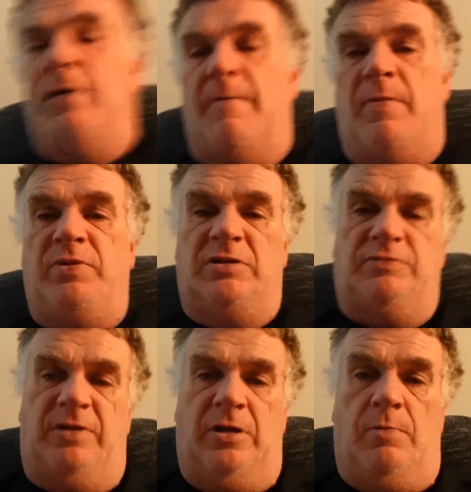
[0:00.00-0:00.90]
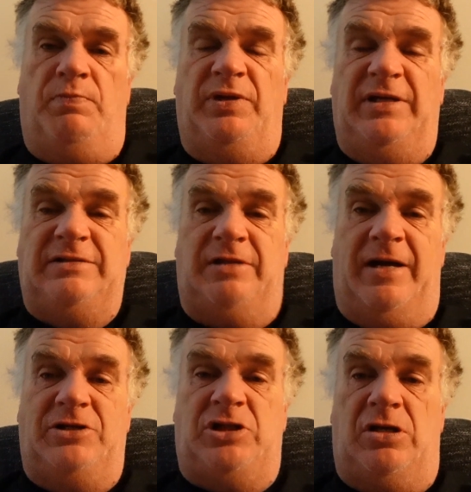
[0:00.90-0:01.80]
wrap up this video. Please
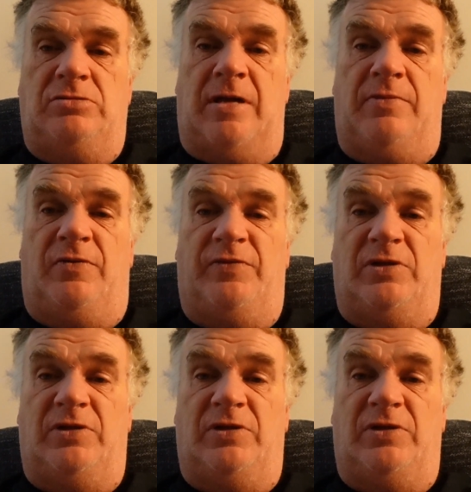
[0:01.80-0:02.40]
like, share, subscribe, and